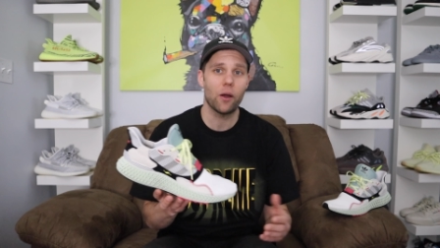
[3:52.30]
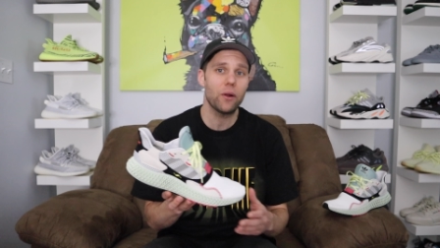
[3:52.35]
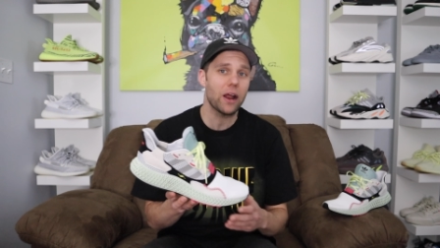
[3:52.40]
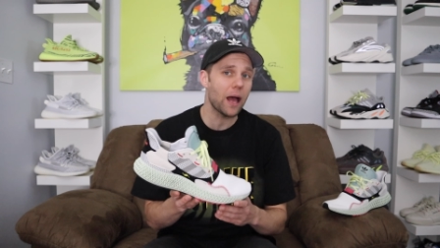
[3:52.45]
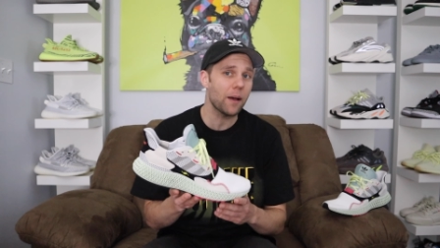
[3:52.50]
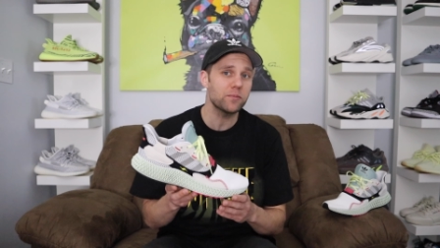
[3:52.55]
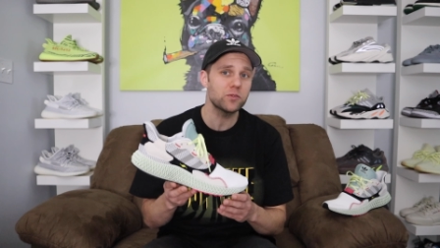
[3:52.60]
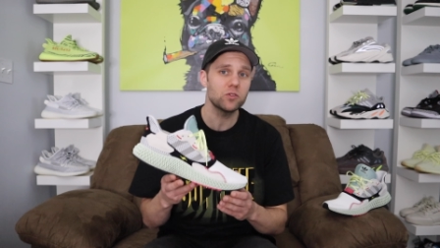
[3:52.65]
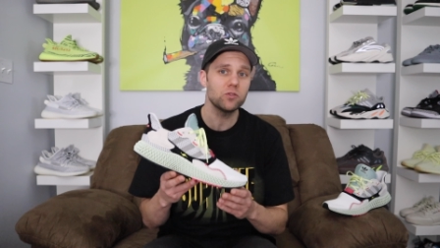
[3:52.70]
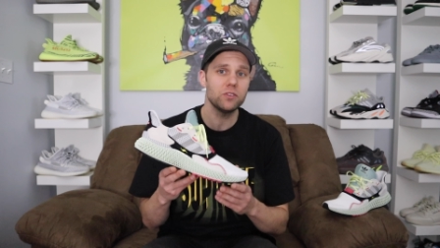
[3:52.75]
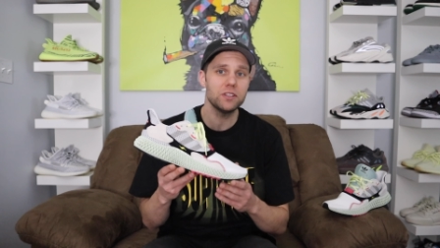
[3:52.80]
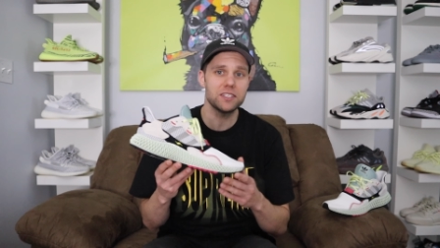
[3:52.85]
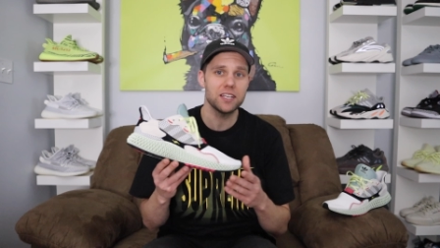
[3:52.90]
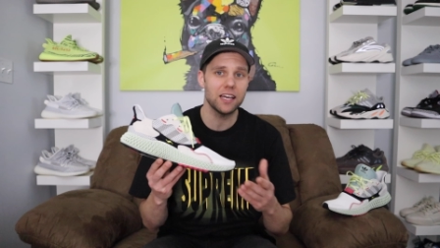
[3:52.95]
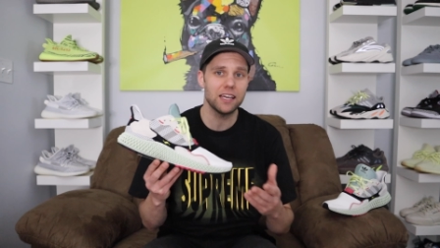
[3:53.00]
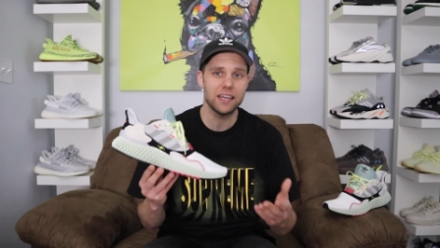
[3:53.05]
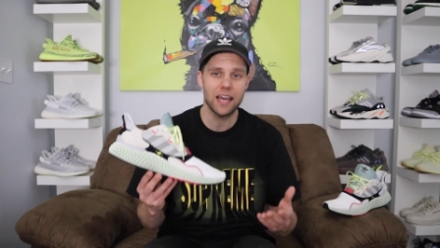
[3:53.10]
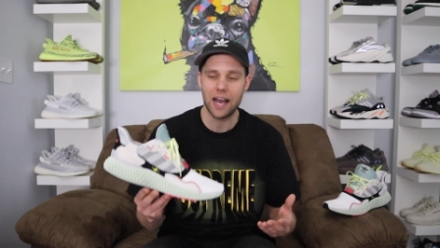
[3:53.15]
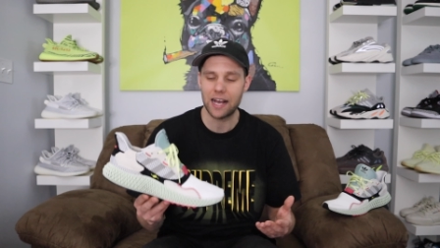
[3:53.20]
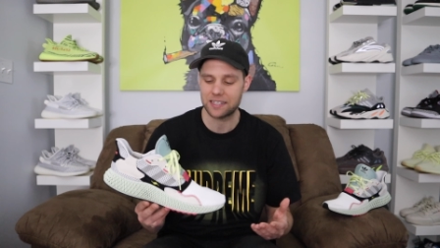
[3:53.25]
I would absolutely
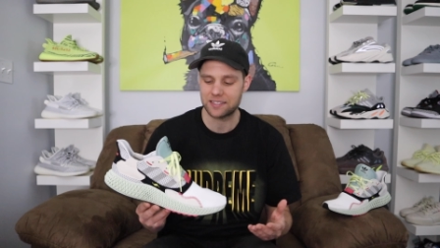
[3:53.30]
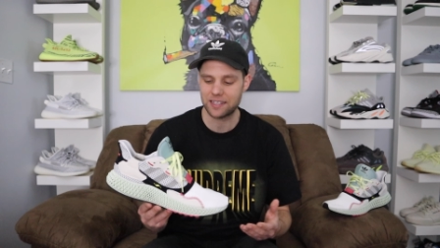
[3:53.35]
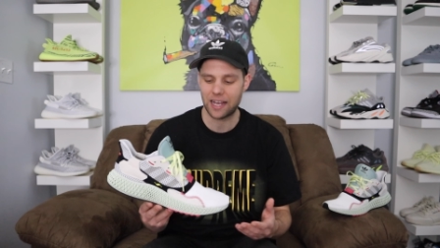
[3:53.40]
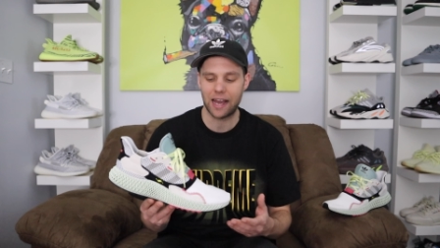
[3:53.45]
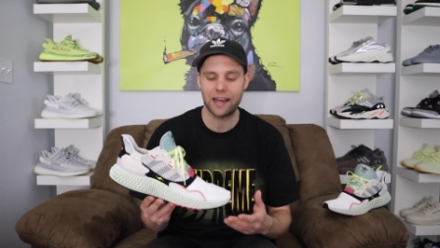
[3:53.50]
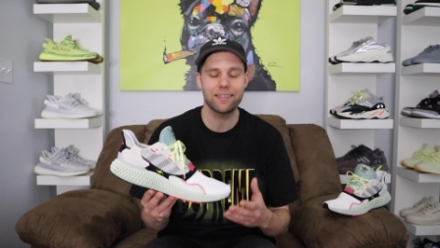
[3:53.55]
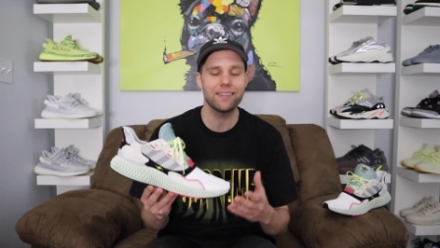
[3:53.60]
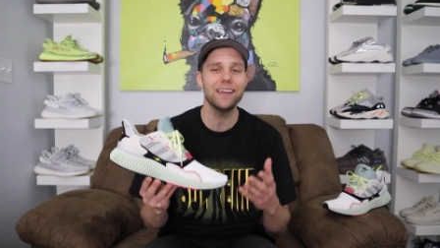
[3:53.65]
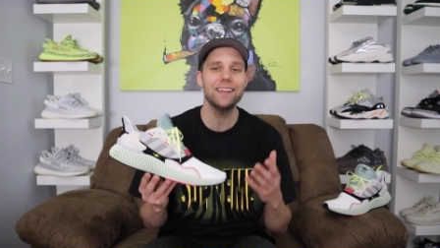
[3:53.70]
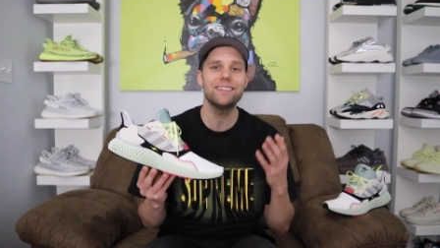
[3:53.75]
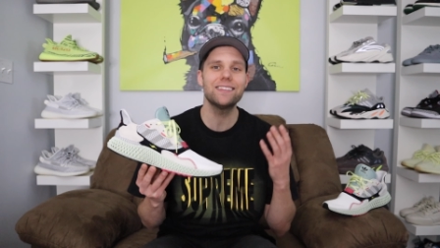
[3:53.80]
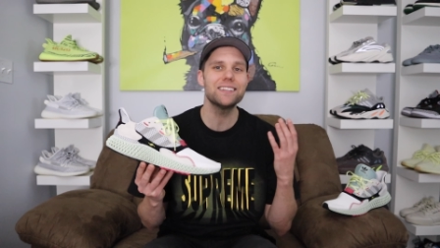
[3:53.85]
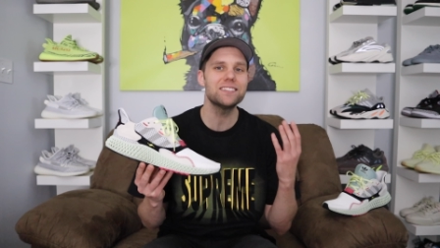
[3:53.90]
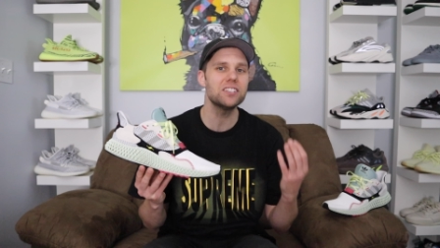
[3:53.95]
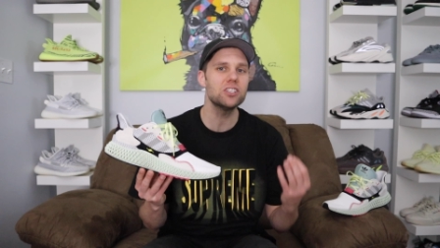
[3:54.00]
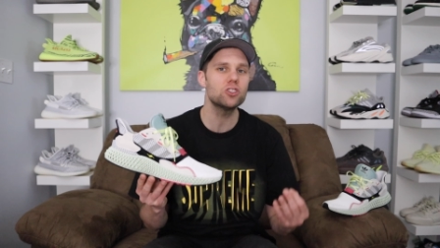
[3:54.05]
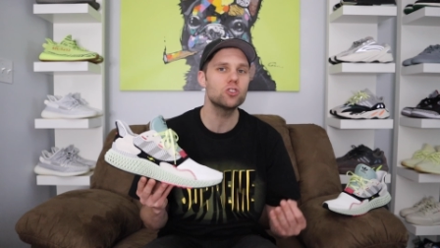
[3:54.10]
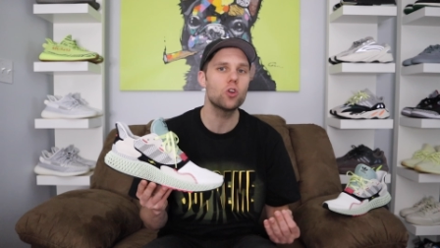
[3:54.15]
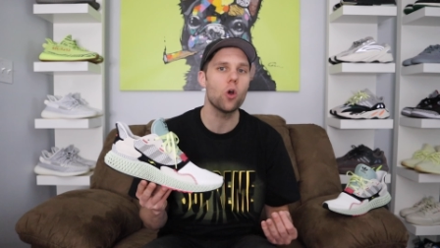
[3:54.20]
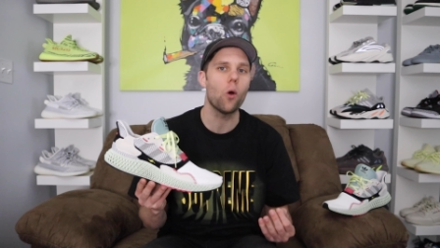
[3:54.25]
say yes. I think this
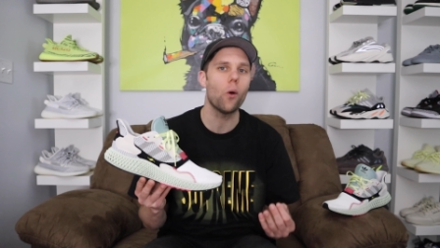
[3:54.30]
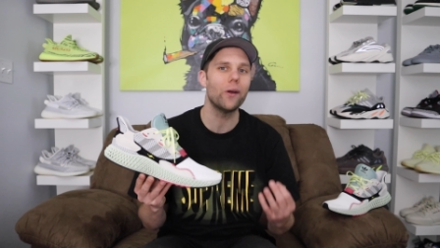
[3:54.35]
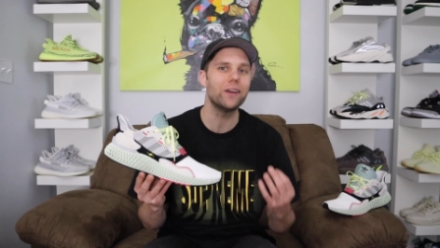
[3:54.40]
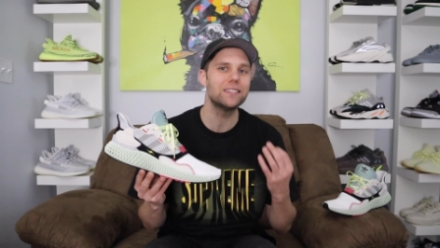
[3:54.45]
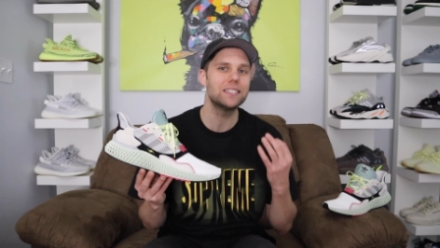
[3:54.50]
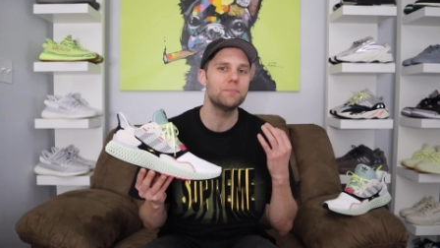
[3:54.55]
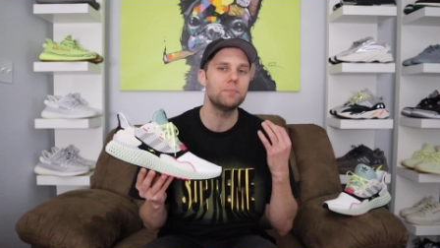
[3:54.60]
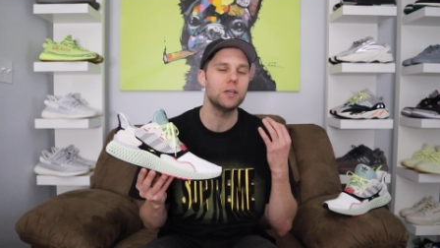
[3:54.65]
is going to